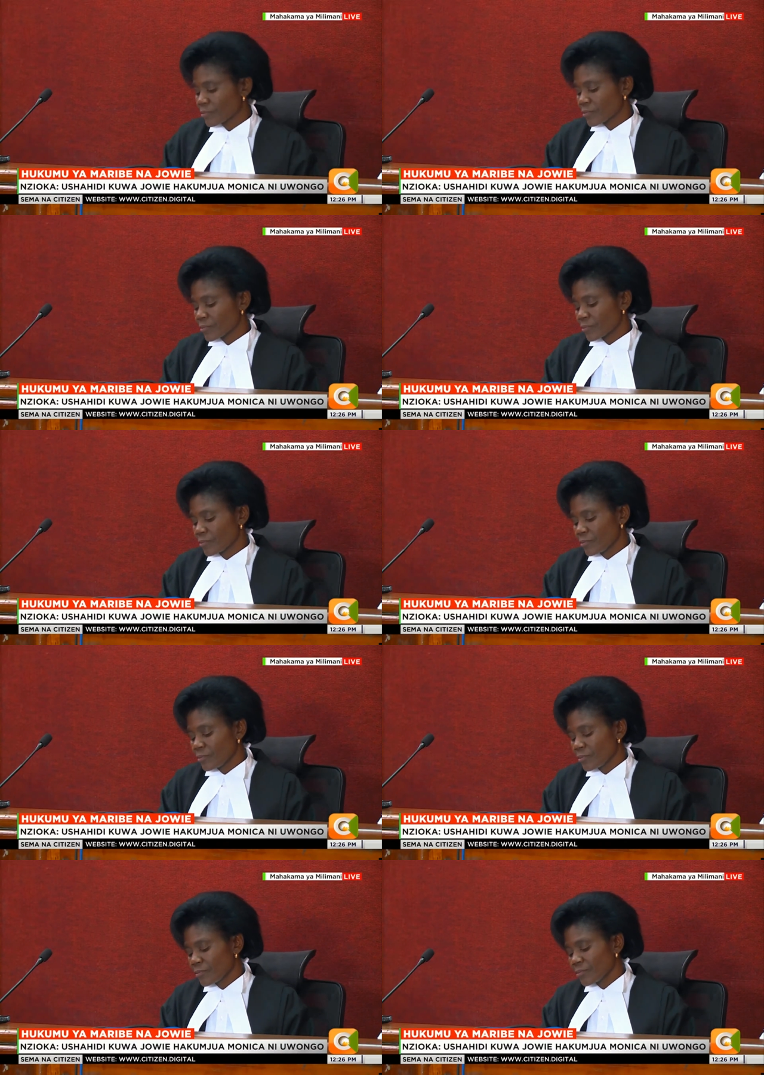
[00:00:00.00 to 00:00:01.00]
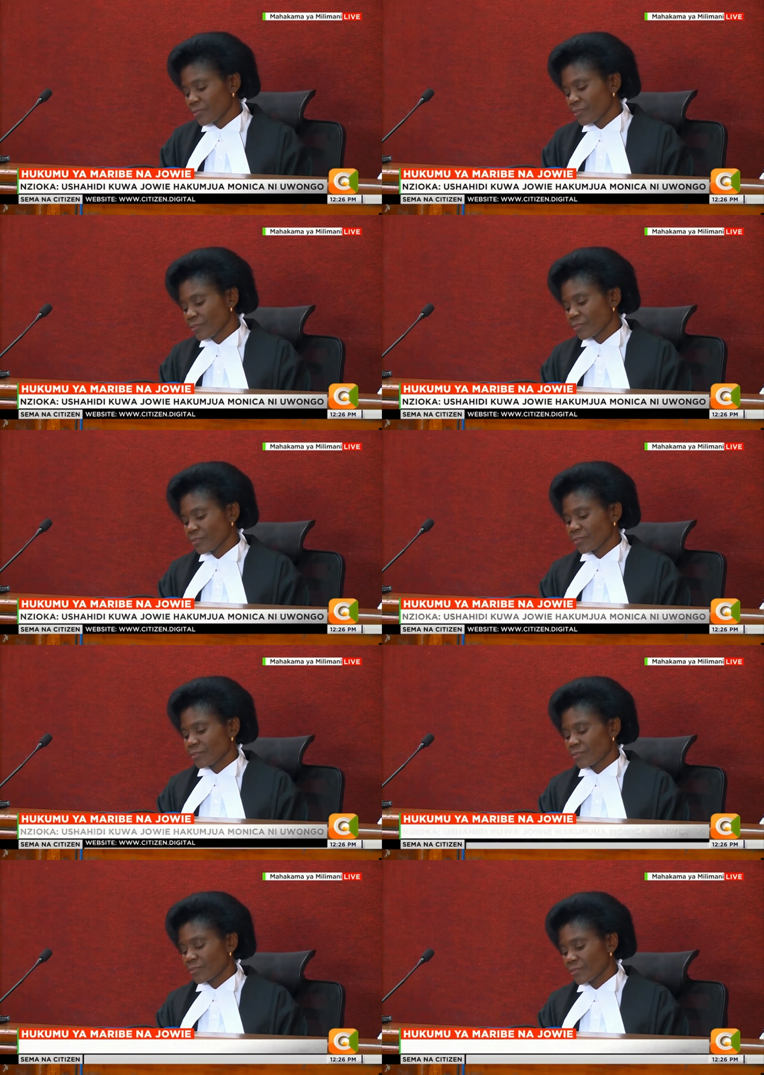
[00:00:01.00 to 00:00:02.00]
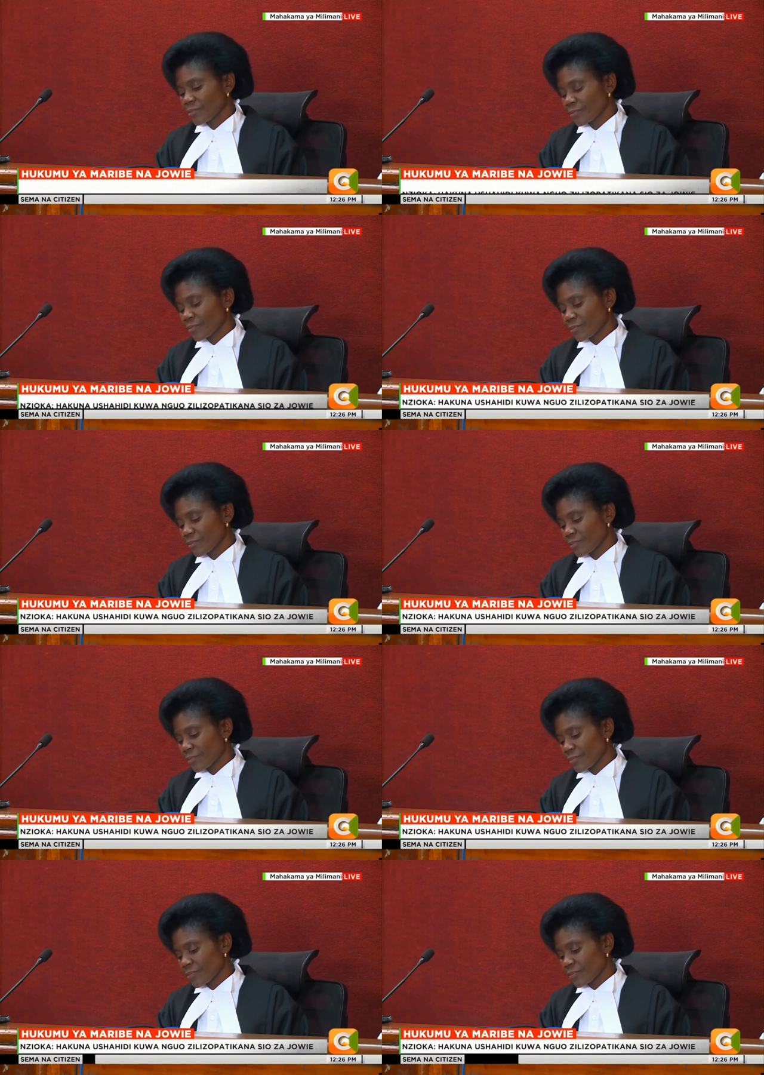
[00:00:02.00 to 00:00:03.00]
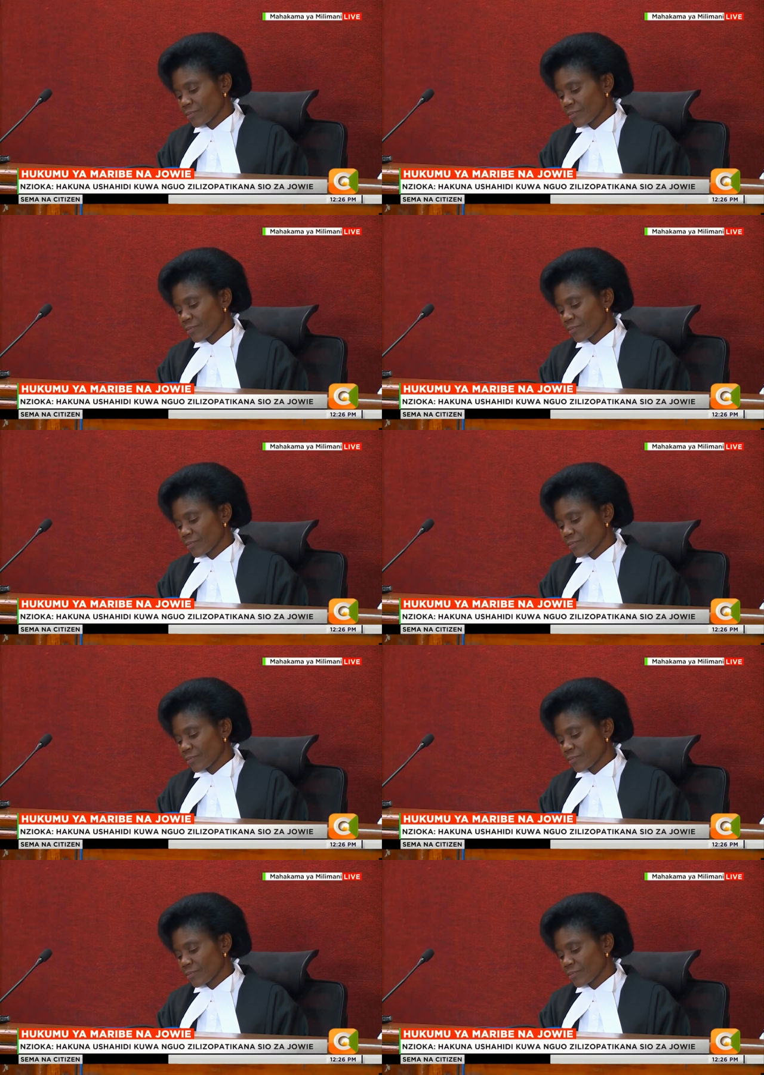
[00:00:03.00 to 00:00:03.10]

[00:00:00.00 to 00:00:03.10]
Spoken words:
(silence)